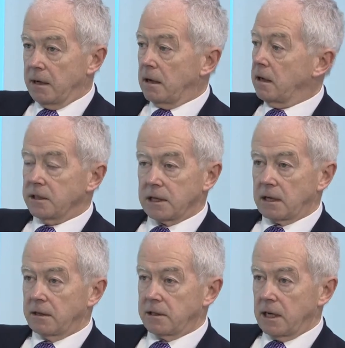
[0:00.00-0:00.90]
in and
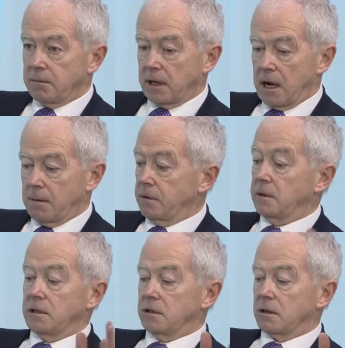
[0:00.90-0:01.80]
exactly the same thing
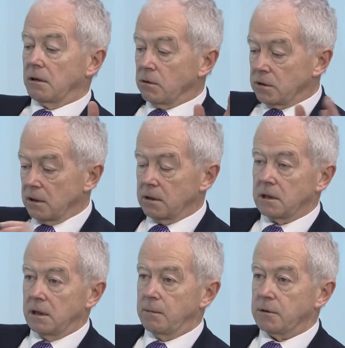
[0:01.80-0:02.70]
happened. They just looked
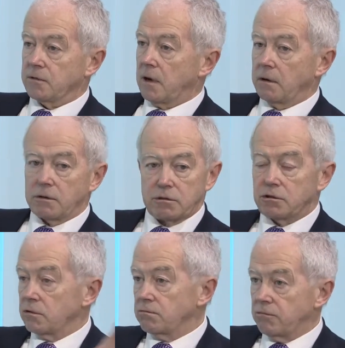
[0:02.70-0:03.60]
at Lehman's values
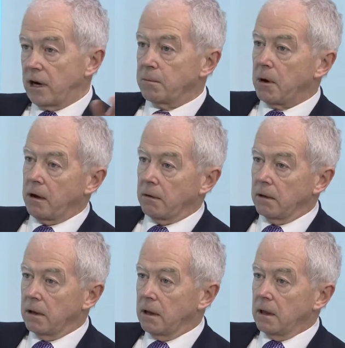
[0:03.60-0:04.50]
and just ran a
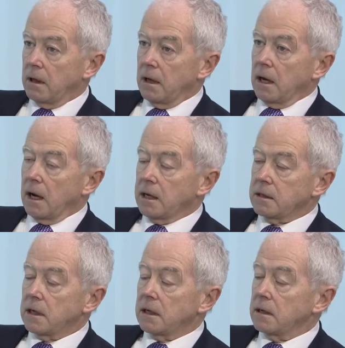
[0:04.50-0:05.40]
mile.
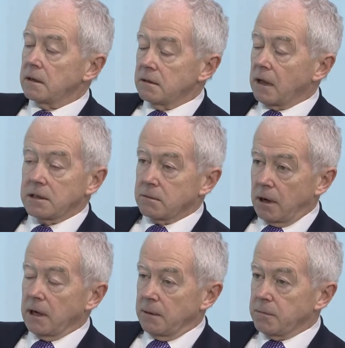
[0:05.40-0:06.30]
And that's
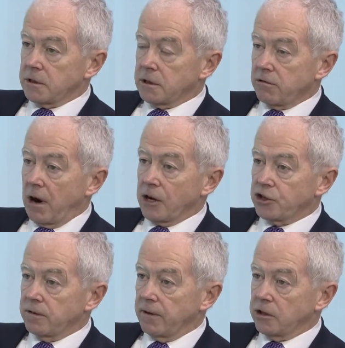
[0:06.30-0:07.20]
why Lehman's
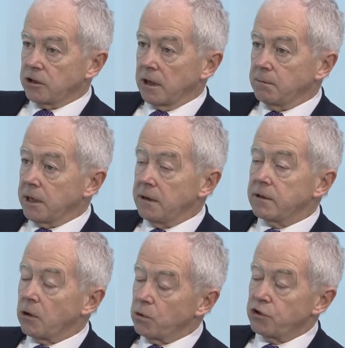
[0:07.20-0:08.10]
crashed eventually. But
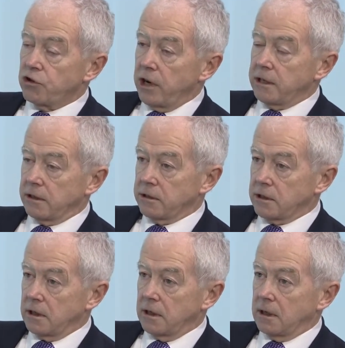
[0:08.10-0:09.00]
even their own
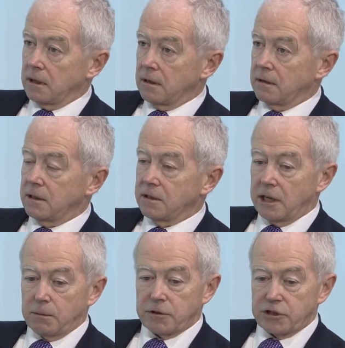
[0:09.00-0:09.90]
traders,
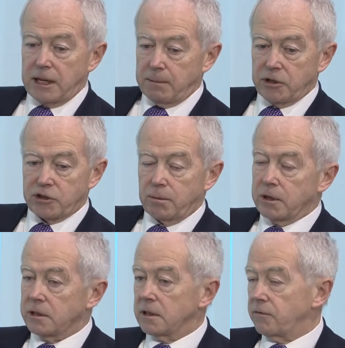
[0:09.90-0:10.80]
dealing with the same
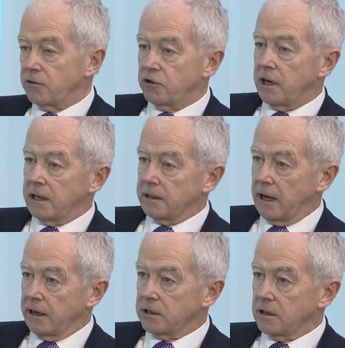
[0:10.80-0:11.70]
instruments in different trading
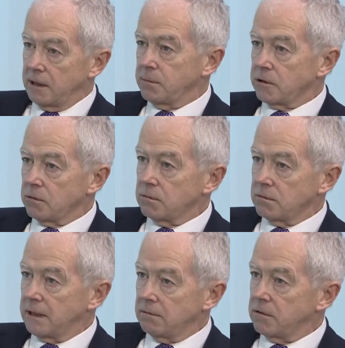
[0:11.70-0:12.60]
desks, Lehman's
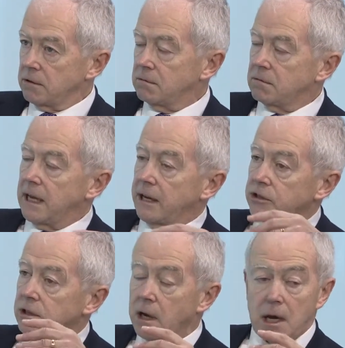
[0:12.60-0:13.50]
own desks